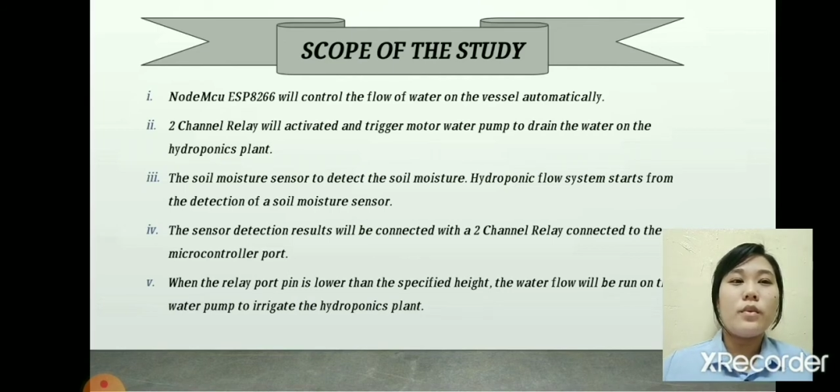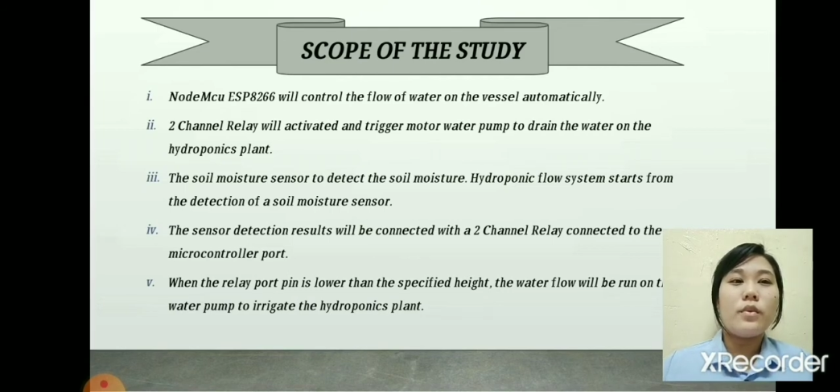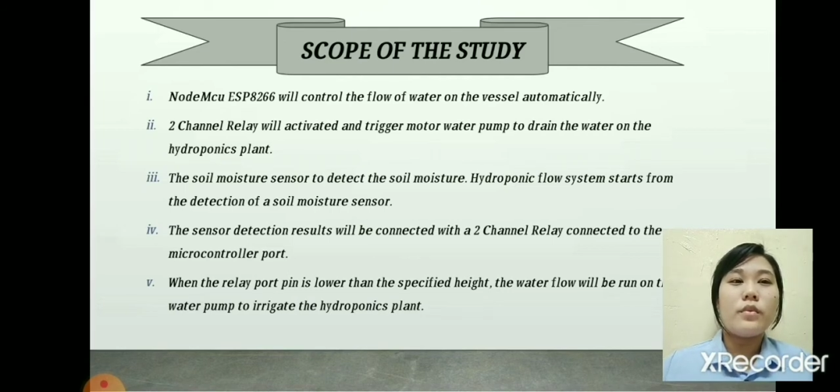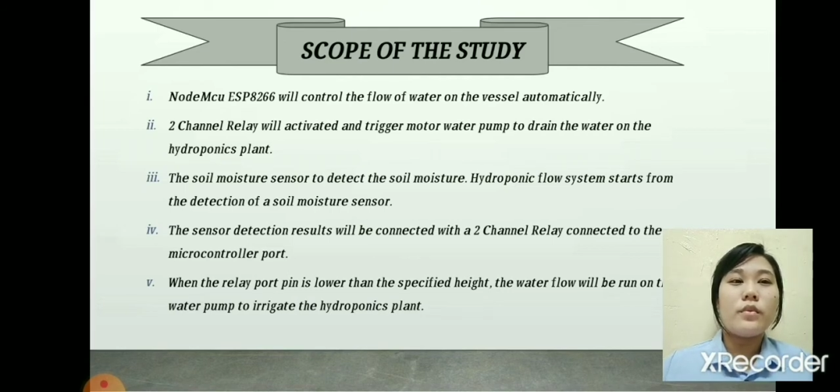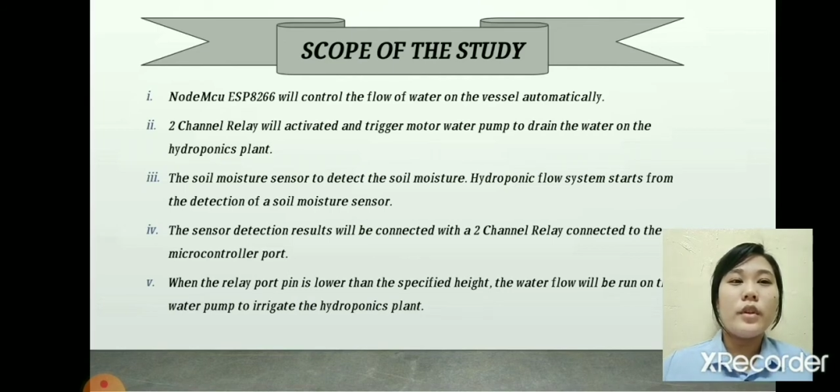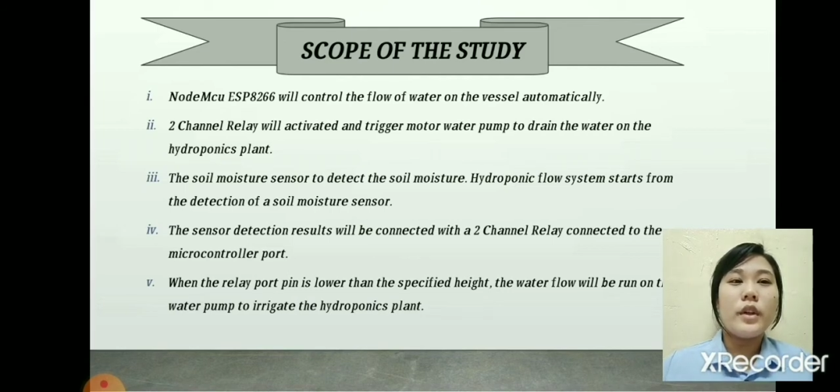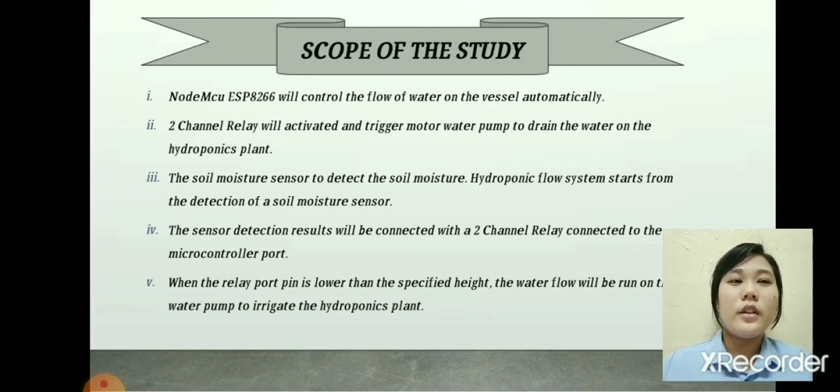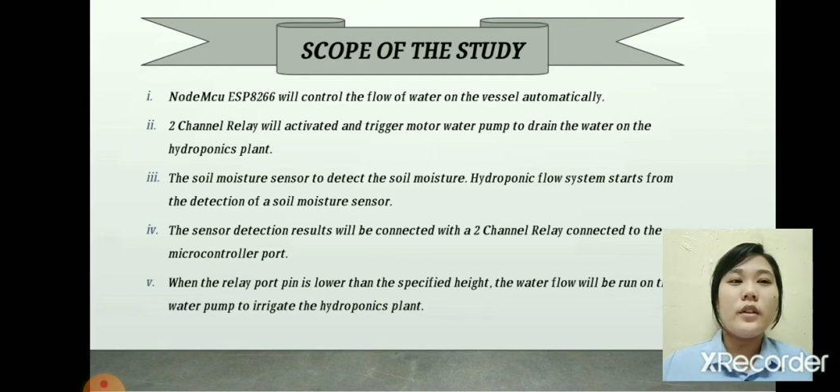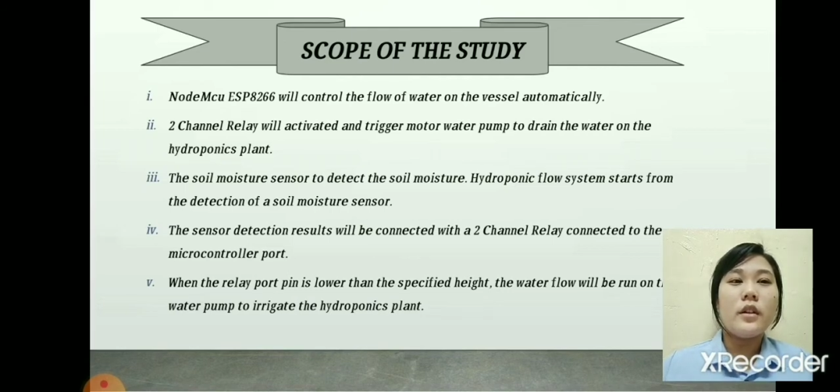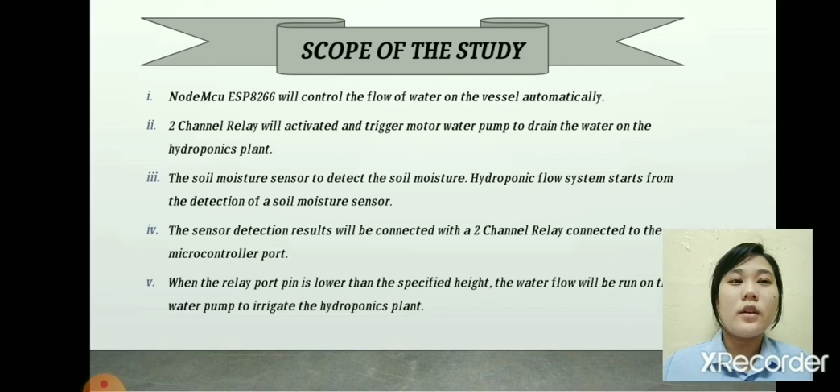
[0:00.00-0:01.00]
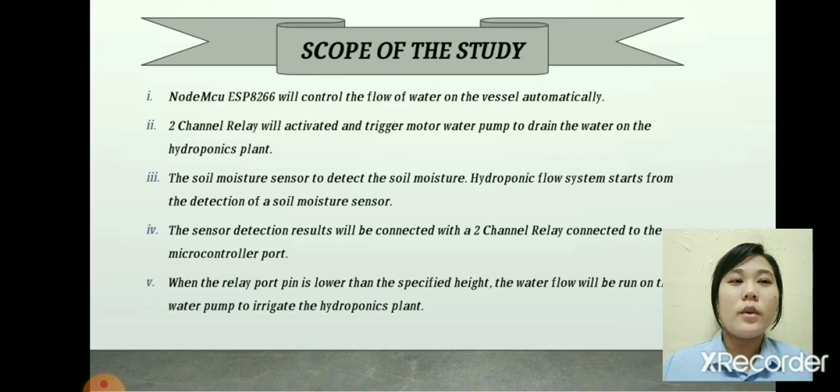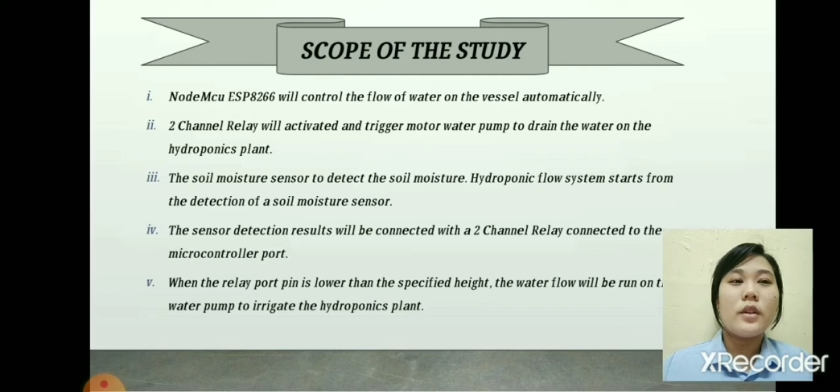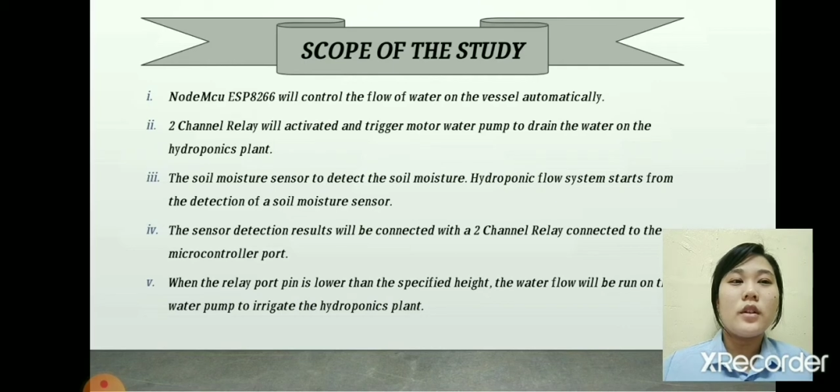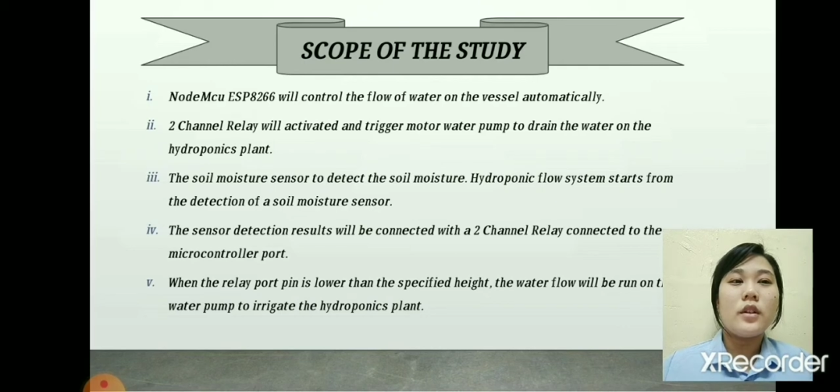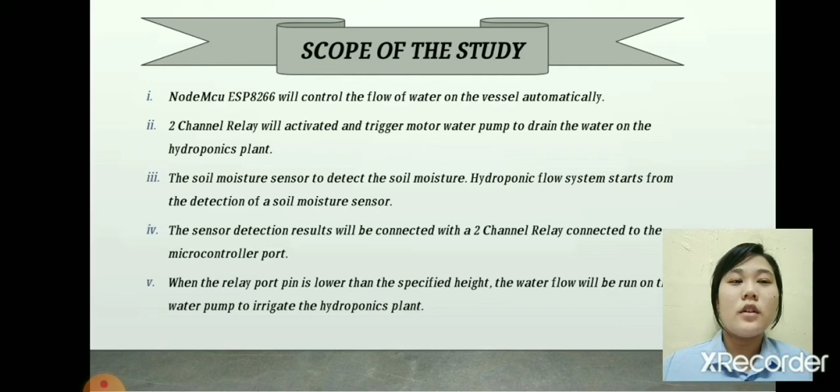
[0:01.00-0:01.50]
on the
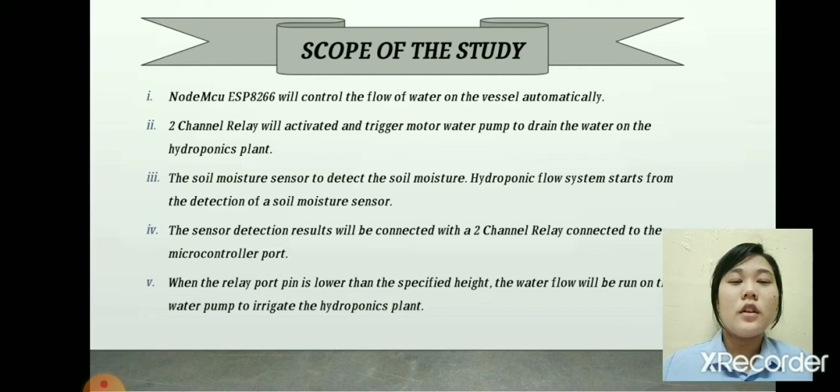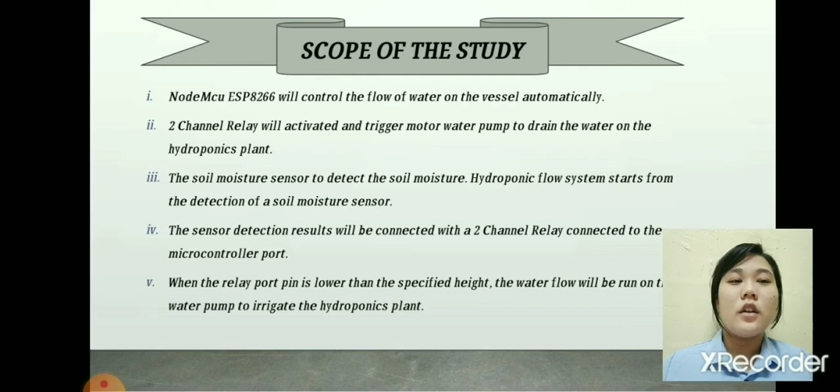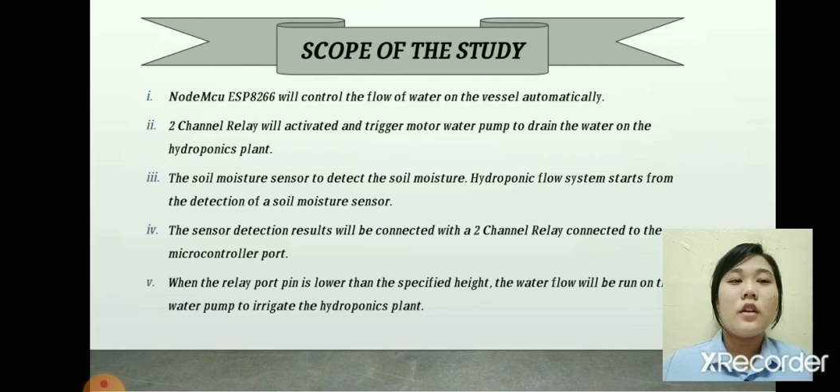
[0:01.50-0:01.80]
hydroponic plants.